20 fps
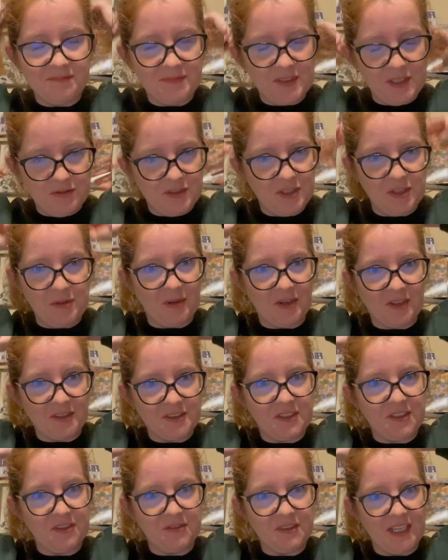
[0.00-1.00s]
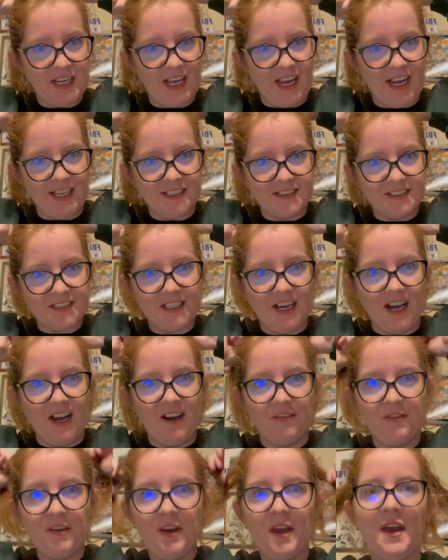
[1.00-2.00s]
YouTubers do today and
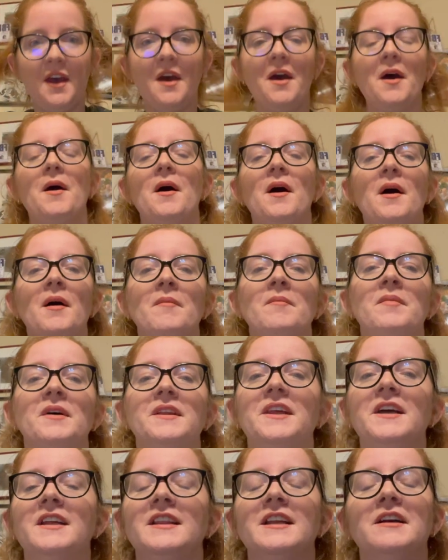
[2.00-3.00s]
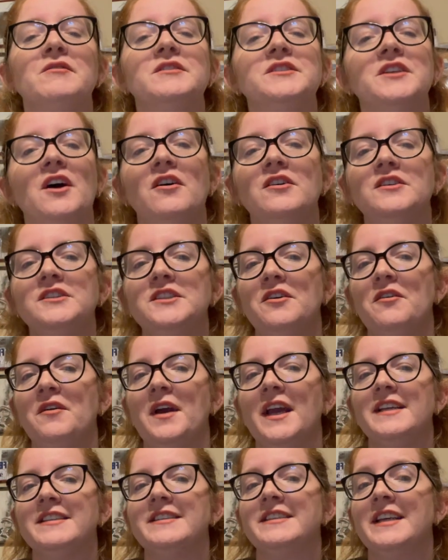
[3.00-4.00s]
stuff. But then there was also
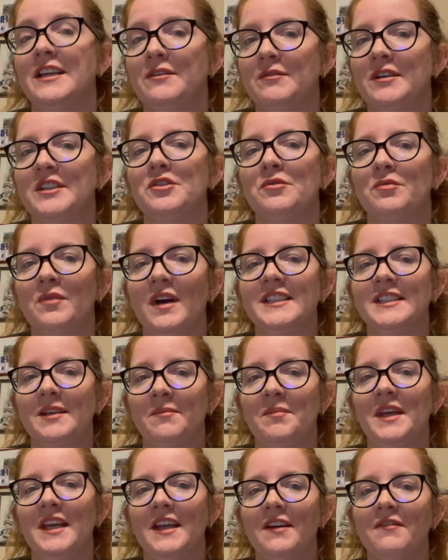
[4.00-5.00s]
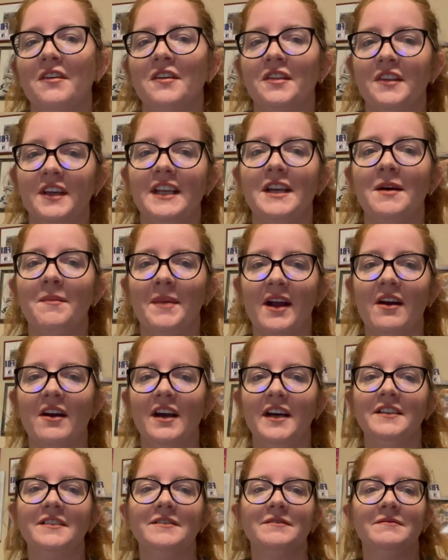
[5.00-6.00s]
a sandwich recipe for Theda
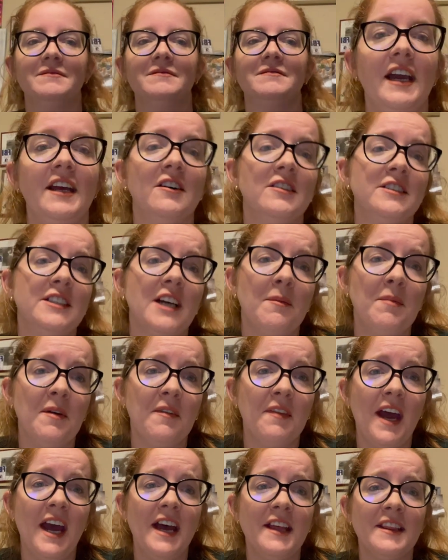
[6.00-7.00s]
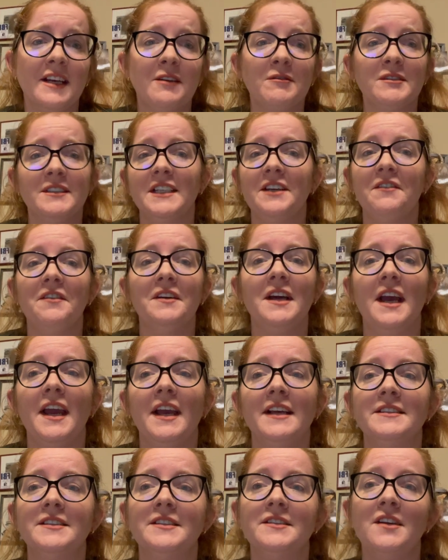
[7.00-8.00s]
Bara. And on top of that, there was even
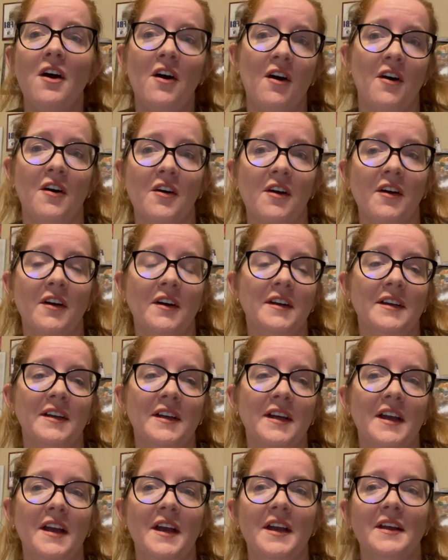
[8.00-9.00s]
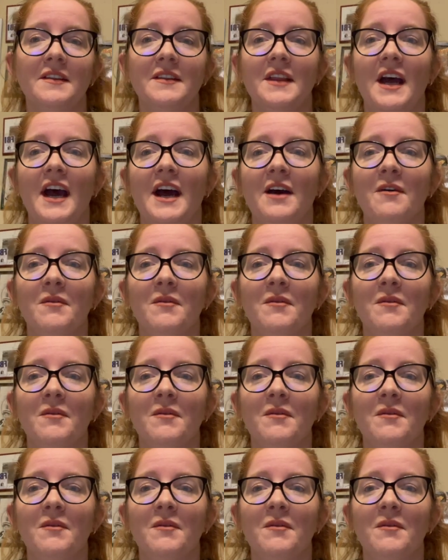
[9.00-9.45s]
a song that